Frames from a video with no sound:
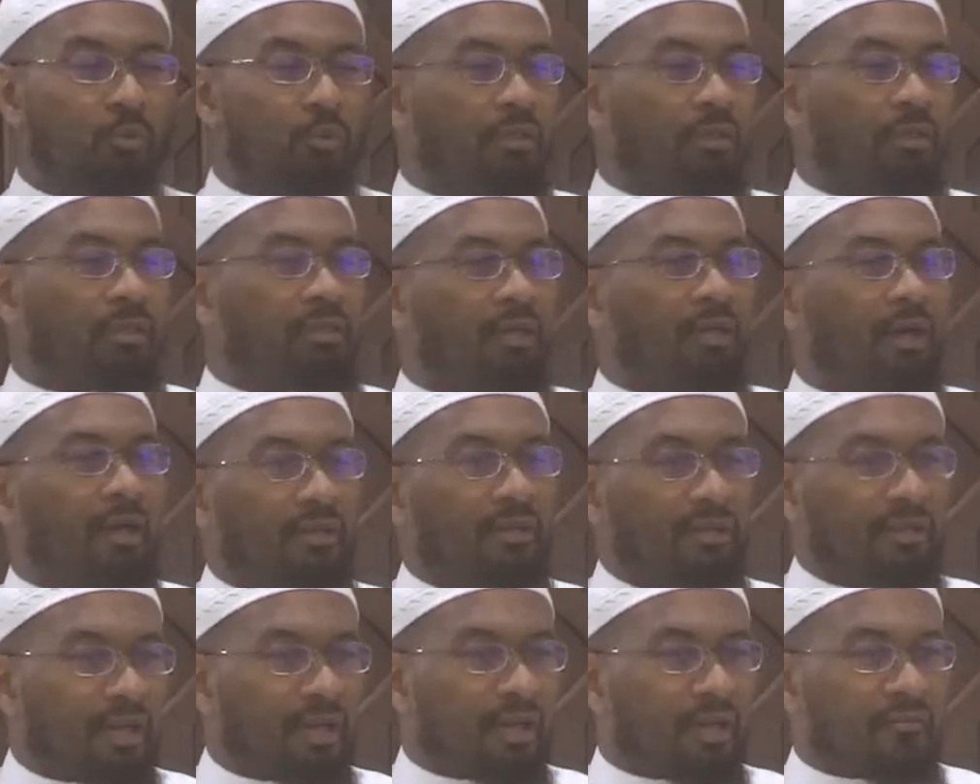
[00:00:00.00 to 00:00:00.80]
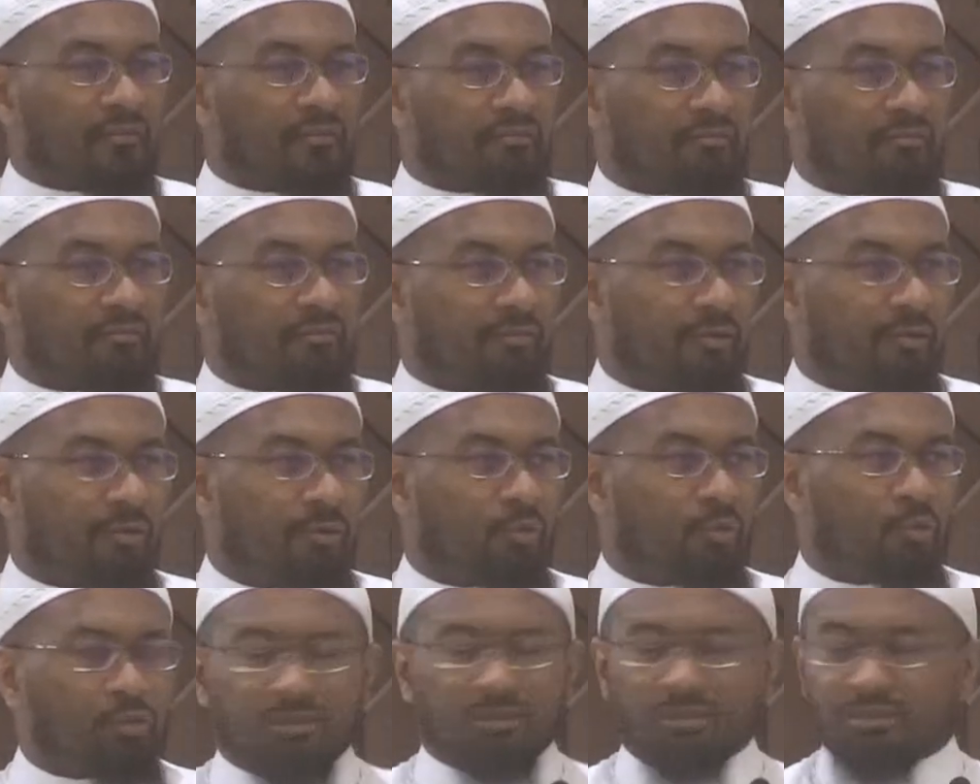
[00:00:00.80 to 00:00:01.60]
With a naghaf,
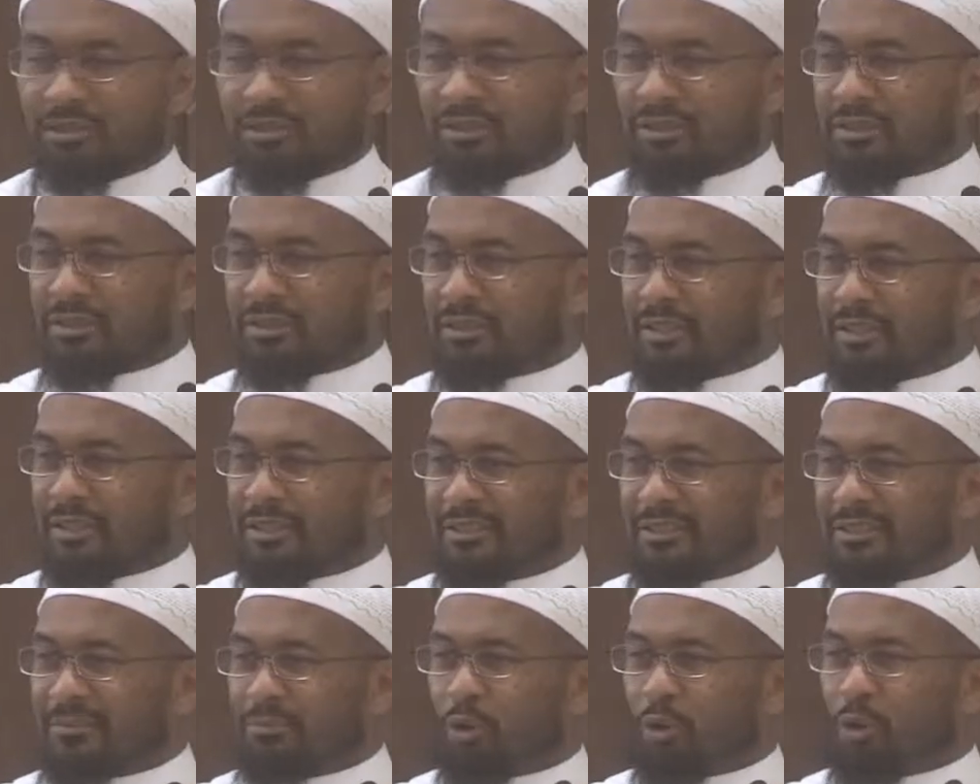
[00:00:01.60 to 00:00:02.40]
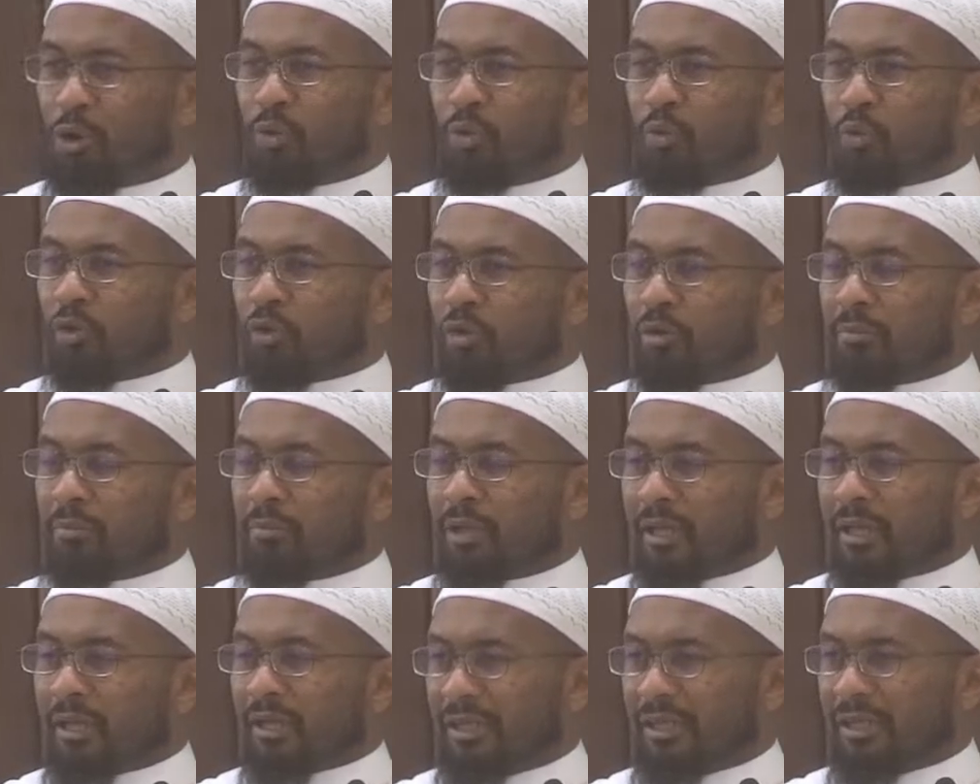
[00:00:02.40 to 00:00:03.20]
which is just a small
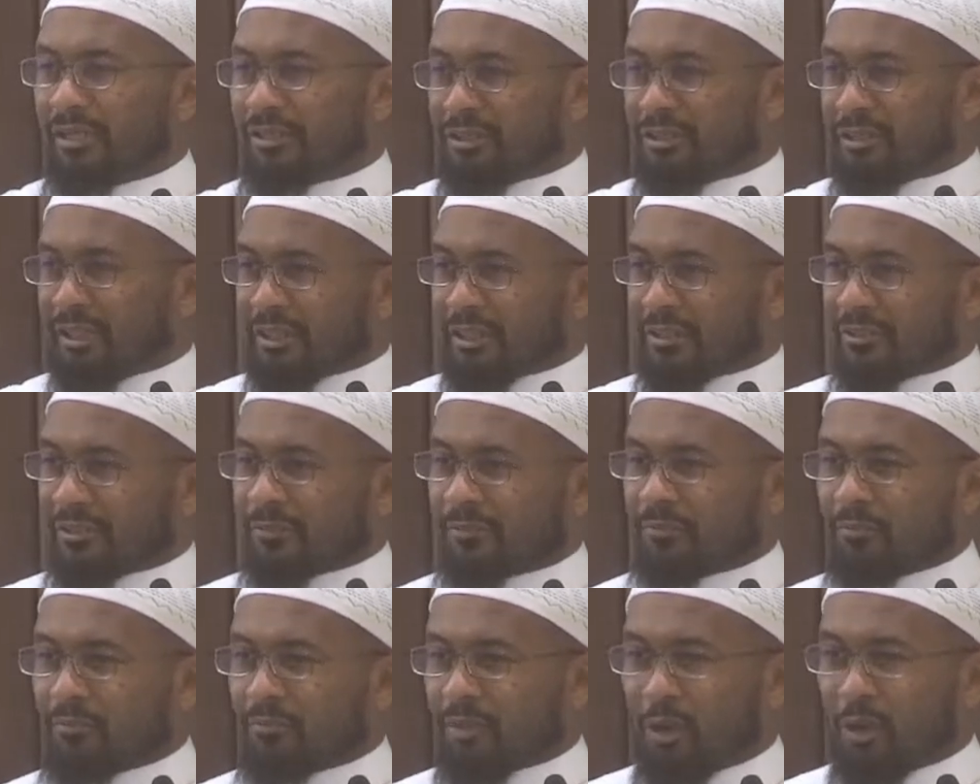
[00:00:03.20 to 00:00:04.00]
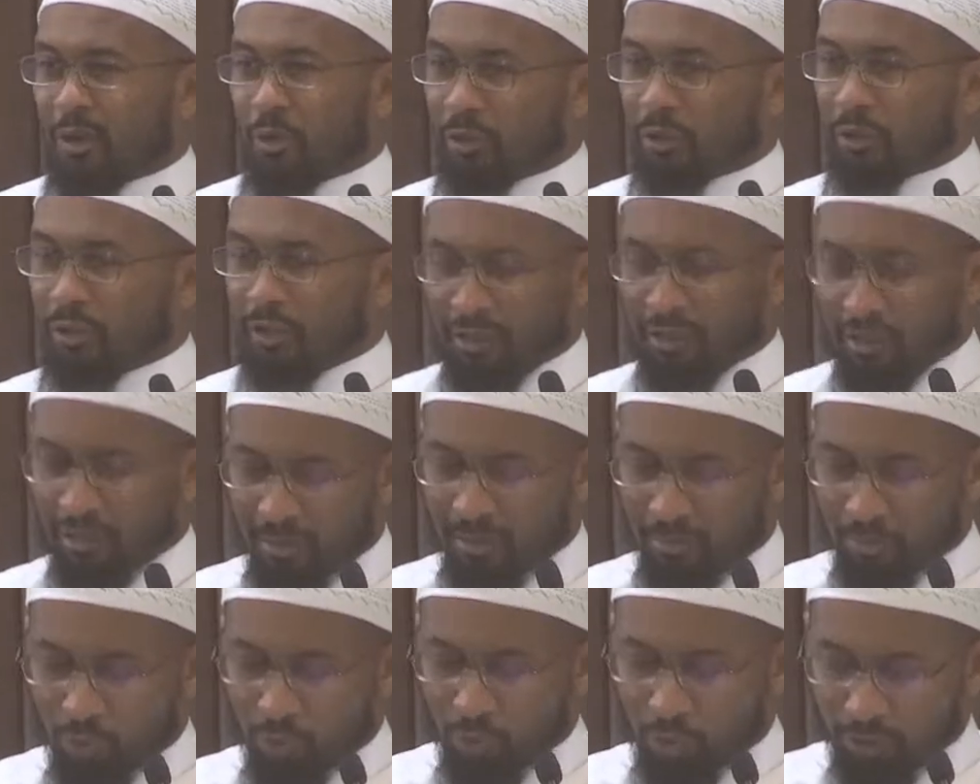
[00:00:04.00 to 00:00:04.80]
worm-like insect that will kill
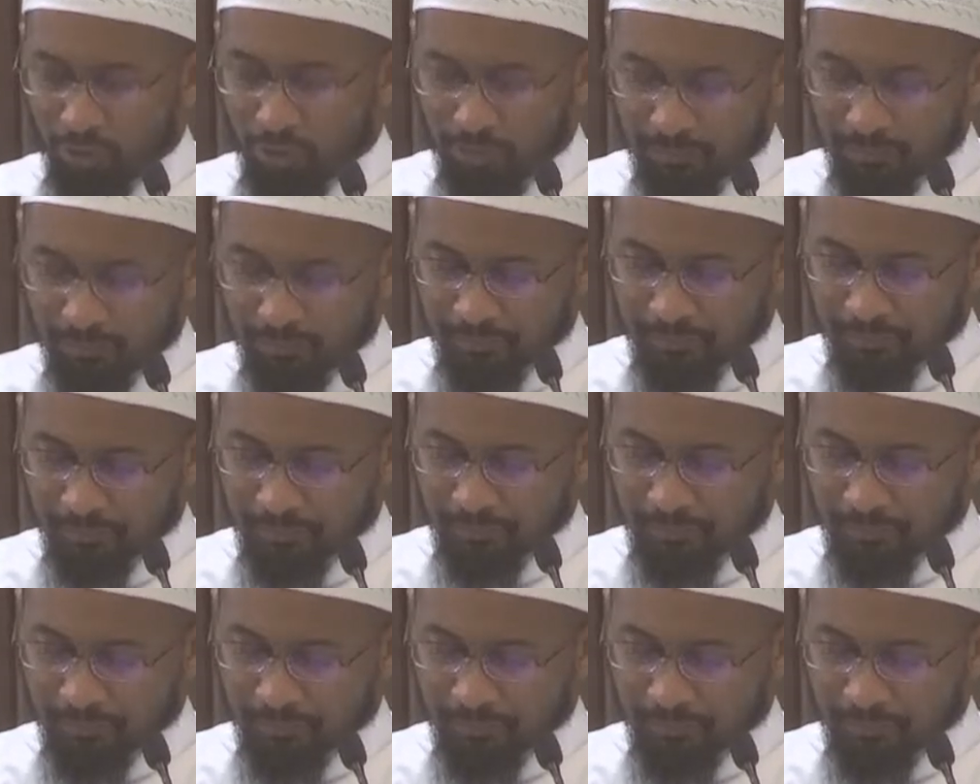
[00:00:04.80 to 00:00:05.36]
them all.